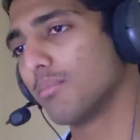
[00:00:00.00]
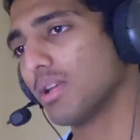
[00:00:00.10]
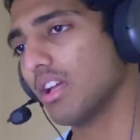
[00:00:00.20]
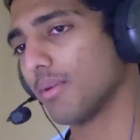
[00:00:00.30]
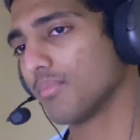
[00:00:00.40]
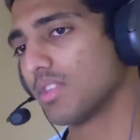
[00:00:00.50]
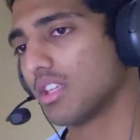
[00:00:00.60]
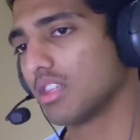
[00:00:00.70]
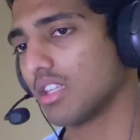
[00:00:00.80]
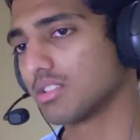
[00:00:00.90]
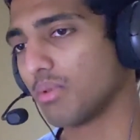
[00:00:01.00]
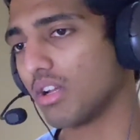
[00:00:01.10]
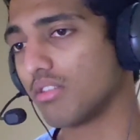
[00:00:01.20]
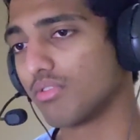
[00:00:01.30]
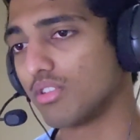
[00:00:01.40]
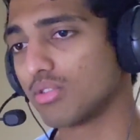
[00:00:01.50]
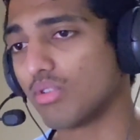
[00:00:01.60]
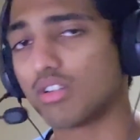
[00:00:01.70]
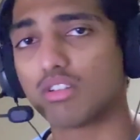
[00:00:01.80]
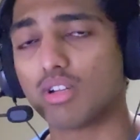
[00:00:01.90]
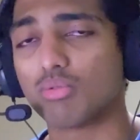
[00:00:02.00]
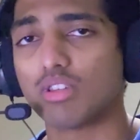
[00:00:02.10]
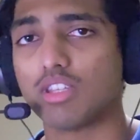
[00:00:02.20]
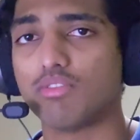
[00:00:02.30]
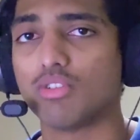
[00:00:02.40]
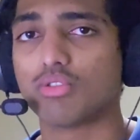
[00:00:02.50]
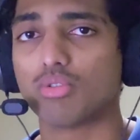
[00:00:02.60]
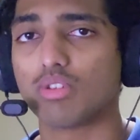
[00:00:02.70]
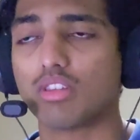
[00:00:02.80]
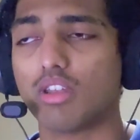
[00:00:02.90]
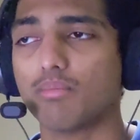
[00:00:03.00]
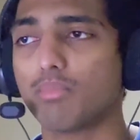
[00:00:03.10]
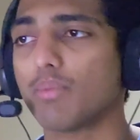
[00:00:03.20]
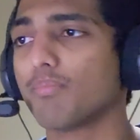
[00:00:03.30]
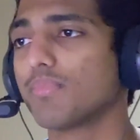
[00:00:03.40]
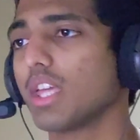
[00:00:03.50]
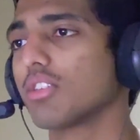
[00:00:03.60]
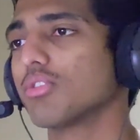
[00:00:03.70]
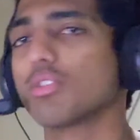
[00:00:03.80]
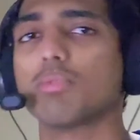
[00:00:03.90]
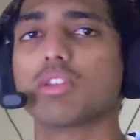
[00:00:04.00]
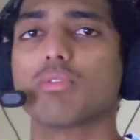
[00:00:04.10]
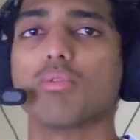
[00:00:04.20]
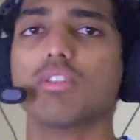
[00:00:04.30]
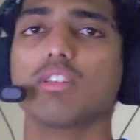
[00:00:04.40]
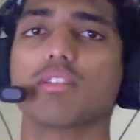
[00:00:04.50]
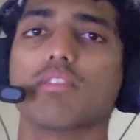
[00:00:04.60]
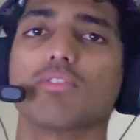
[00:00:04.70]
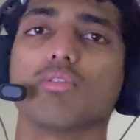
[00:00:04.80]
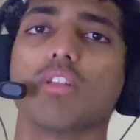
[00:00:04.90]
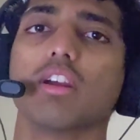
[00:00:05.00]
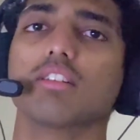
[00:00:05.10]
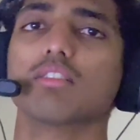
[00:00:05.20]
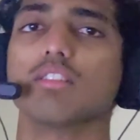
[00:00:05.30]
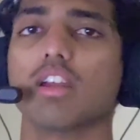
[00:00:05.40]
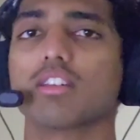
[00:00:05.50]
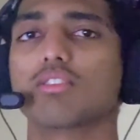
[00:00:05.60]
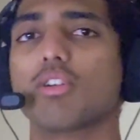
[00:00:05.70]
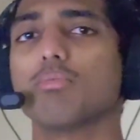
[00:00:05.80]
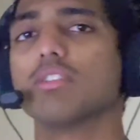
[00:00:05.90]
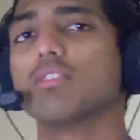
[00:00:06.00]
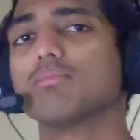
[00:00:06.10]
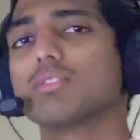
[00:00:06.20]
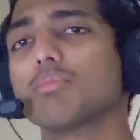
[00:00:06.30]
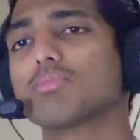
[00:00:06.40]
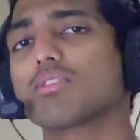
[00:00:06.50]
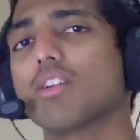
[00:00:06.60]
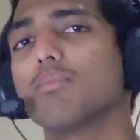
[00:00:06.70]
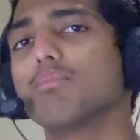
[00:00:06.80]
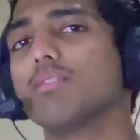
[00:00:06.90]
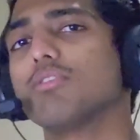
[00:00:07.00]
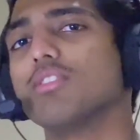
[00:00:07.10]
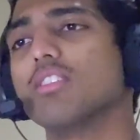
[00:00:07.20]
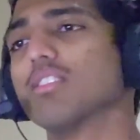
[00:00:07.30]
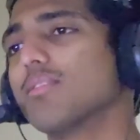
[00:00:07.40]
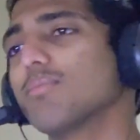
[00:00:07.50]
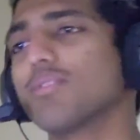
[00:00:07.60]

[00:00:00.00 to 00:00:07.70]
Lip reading: yeah, that's about it for this one. I will leave you to it then. But thank you so much for watching. If you liked, like, comment, and subscribe. If you didn't,